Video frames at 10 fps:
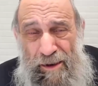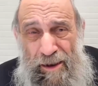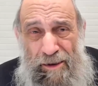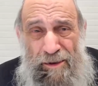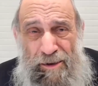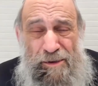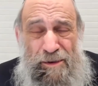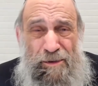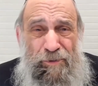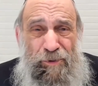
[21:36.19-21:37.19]
and
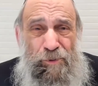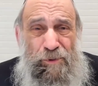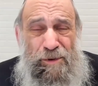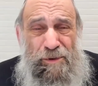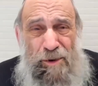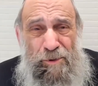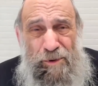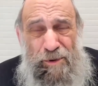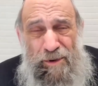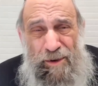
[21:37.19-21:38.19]
candies and food and
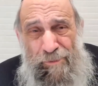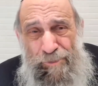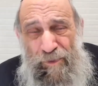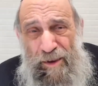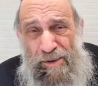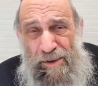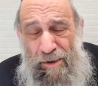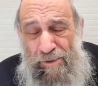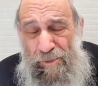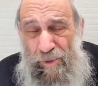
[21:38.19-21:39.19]
so on,
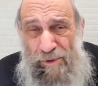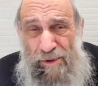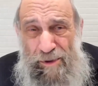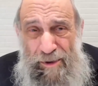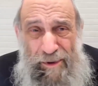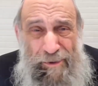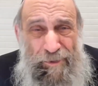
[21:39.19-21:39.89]
desirous person.